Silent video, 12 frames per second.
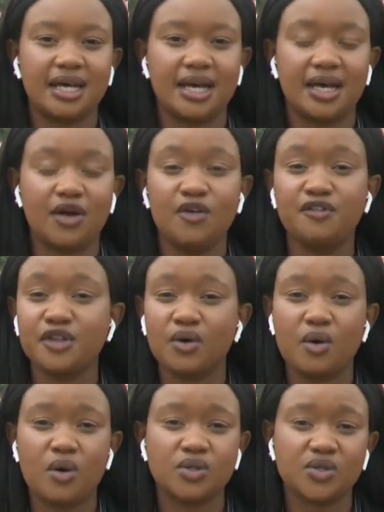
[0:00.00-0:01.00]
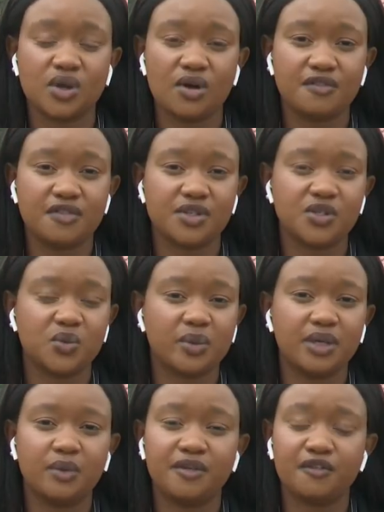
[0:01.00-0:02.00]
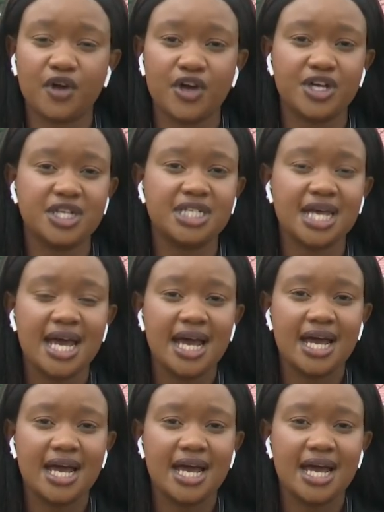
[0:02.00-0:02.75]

Uh, over the course of this week, we've heard